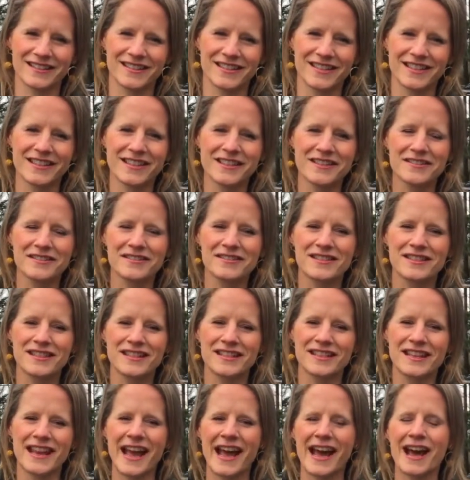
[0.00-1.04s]
It is
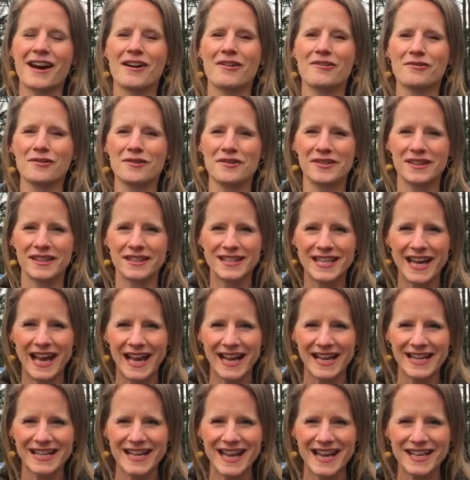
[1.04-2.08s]
in how the tight